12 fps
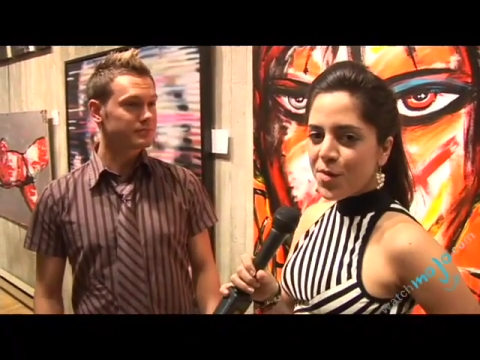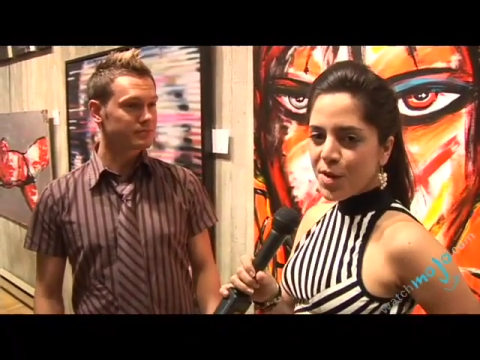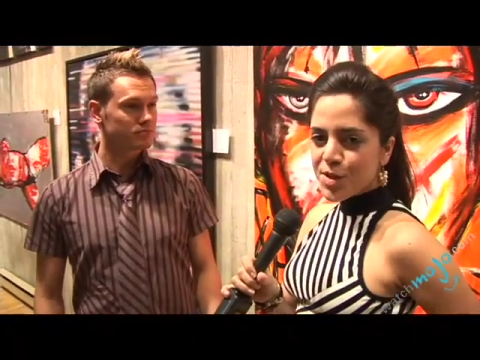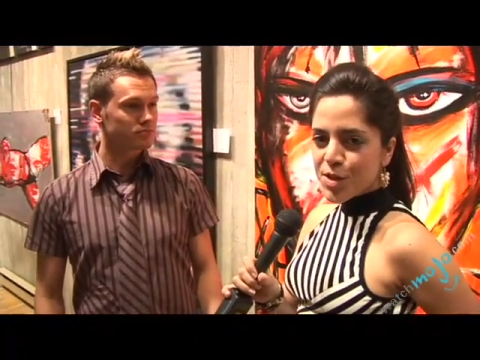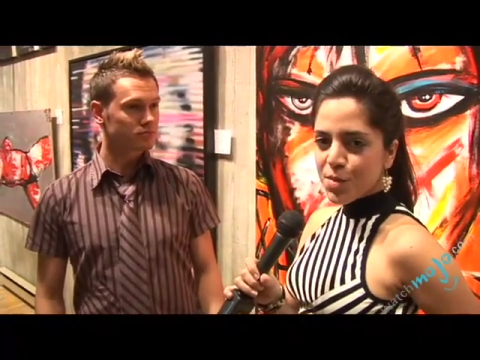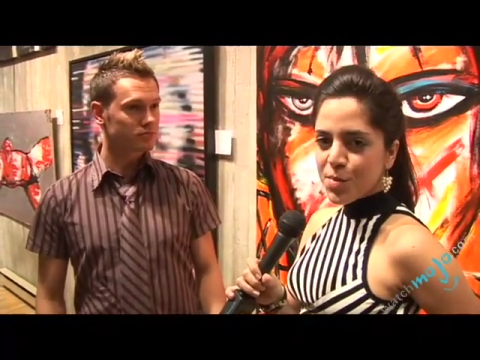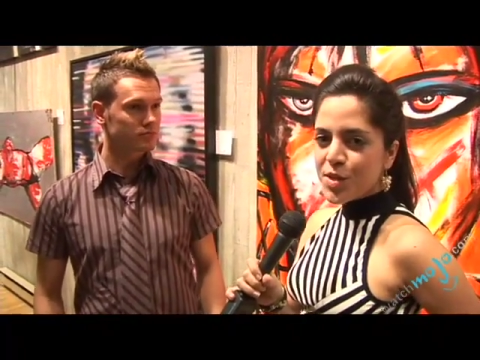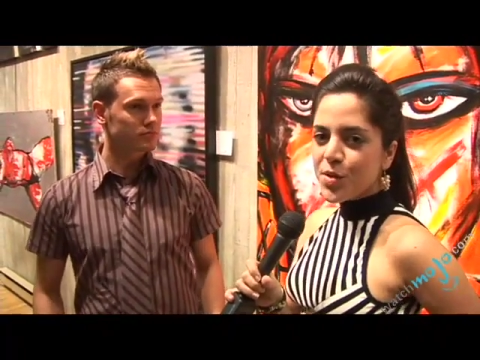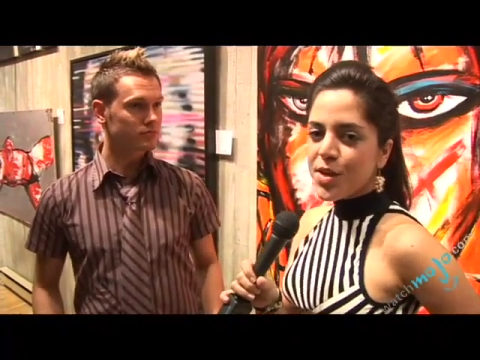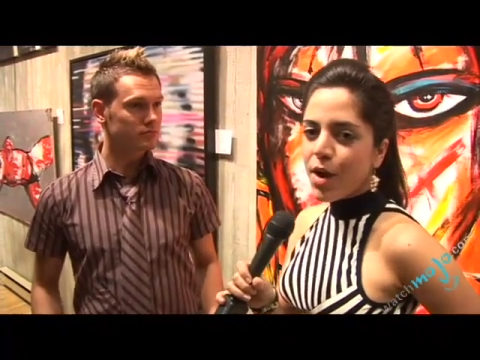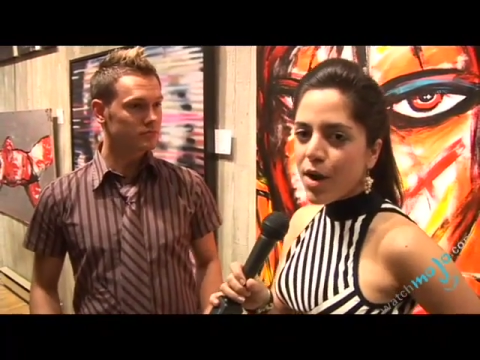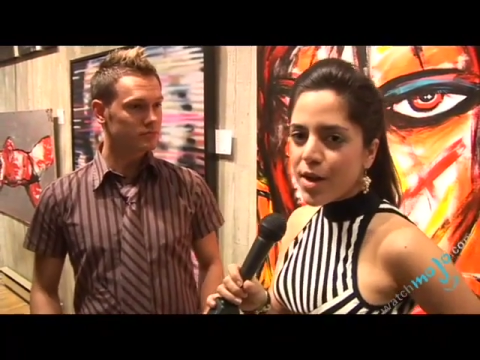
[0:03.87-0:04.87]
Speaker 1: fusion between
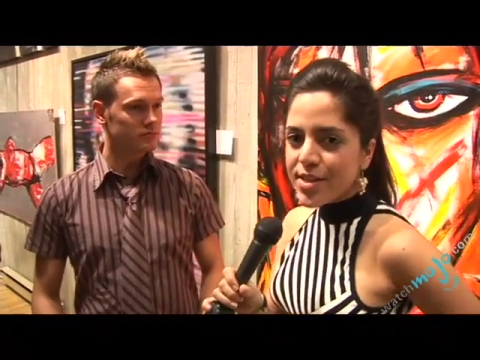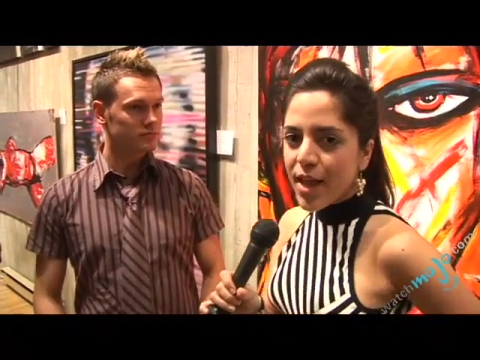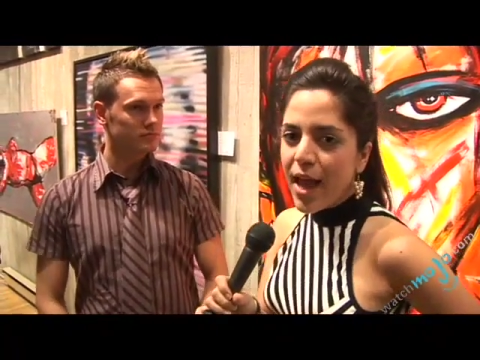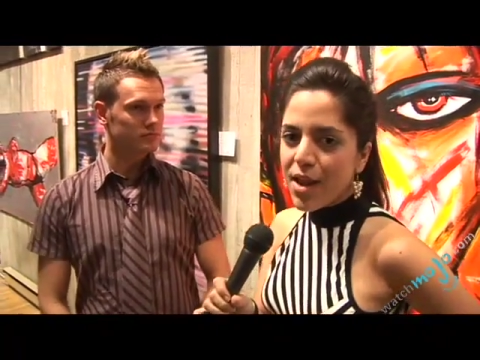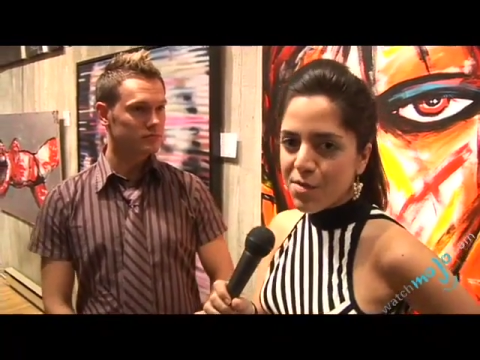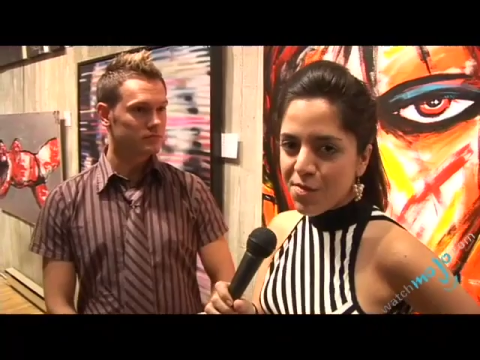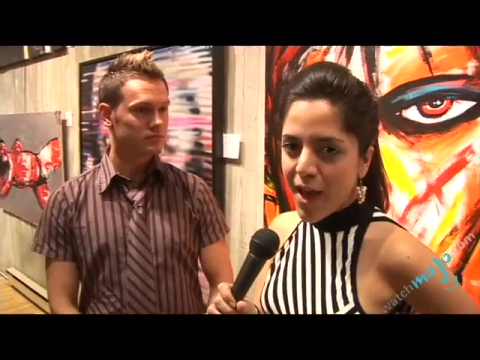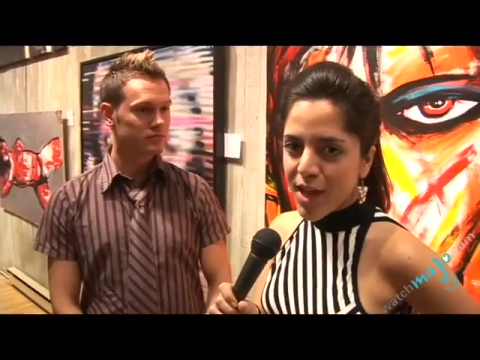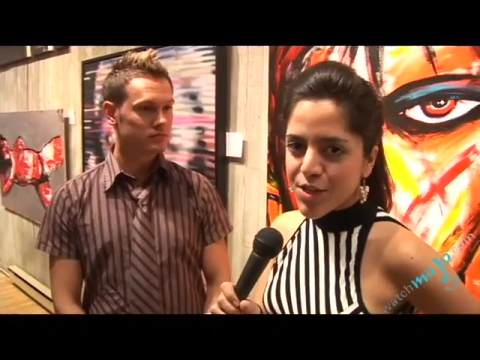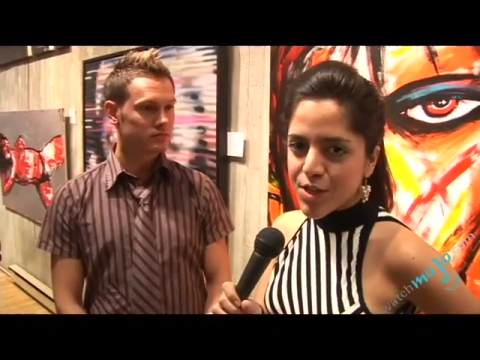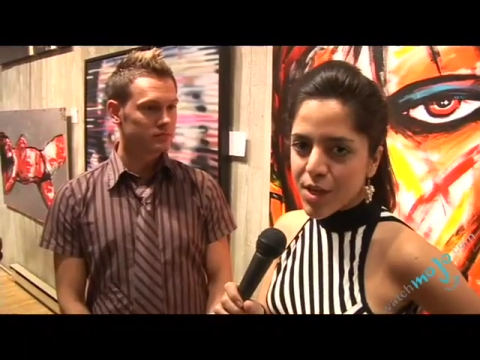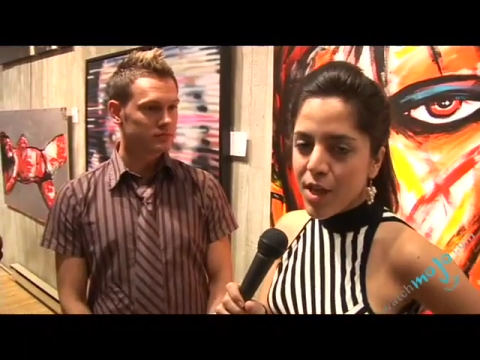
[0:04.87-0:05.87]
art and
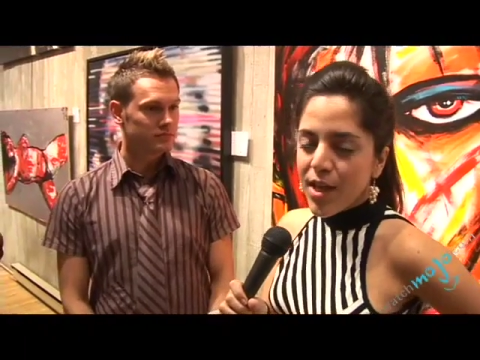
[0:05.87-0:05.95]
fashion.